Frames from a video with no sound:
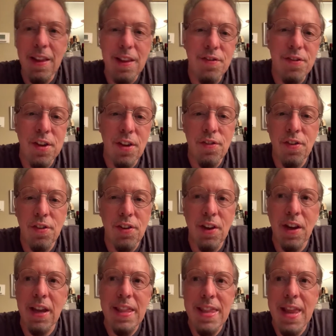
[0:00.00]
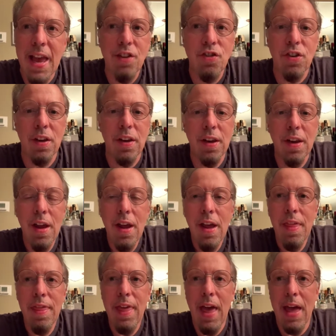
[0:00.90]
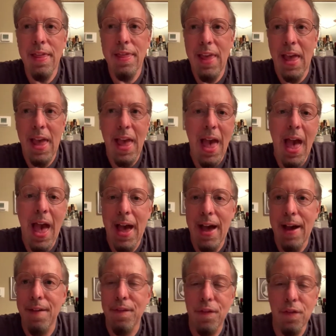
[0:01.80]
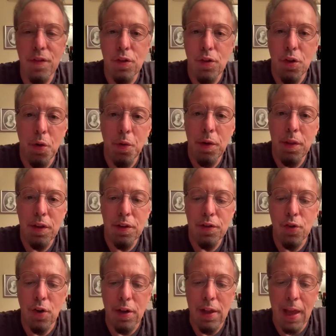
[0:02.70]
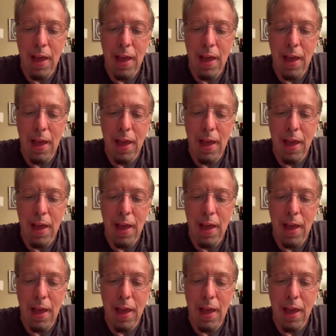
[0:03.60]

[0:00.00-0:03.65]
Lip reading: it's such a connection that they have doing this song.